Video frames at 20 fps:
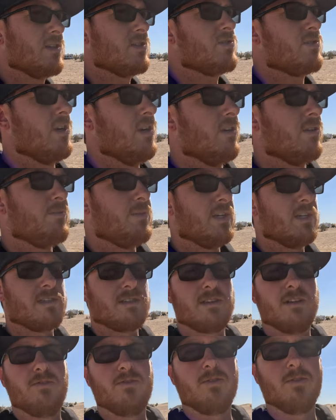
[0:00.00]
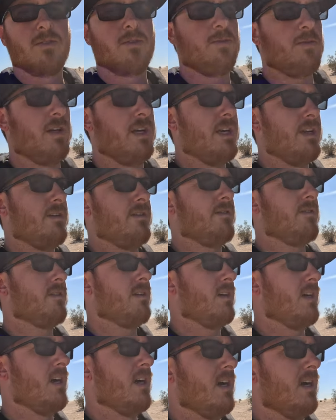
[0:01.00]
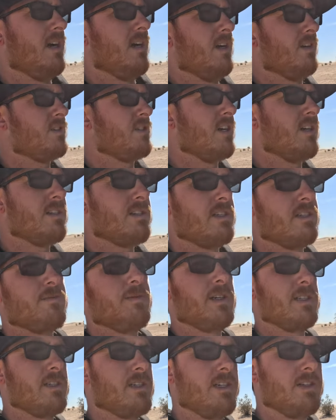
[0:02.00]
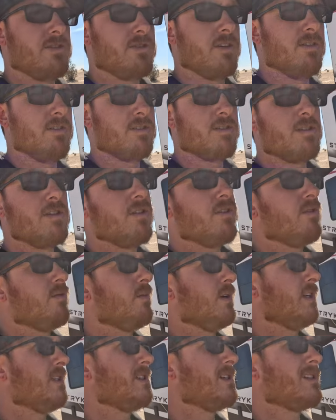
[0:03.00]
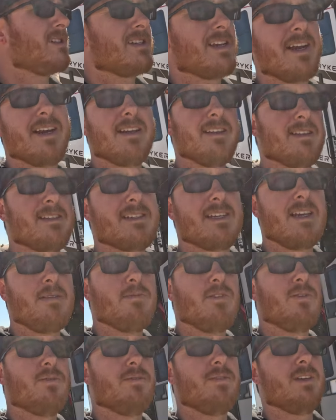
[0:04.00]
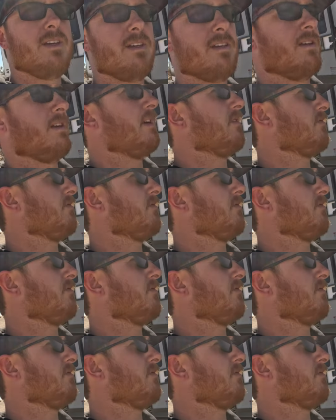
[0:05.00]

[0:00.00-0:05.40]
this trailer because of the floor plan. Uh, Genesis makes nice trailers too, but it's just kind of the same old thing on